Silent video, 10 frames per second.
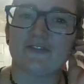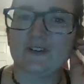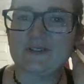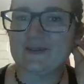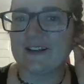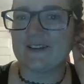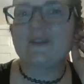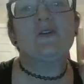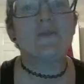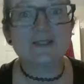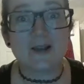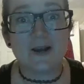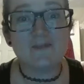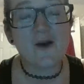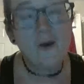first one,
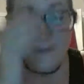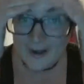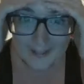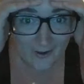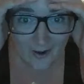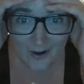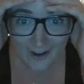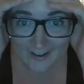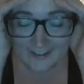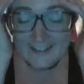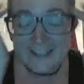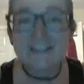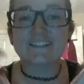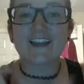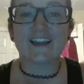humanism, oh my god.
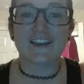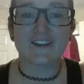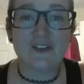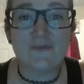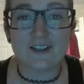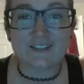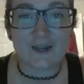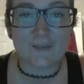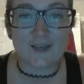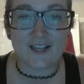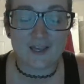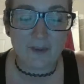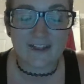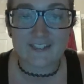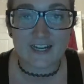He's like, humanism, he
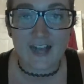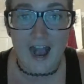painted it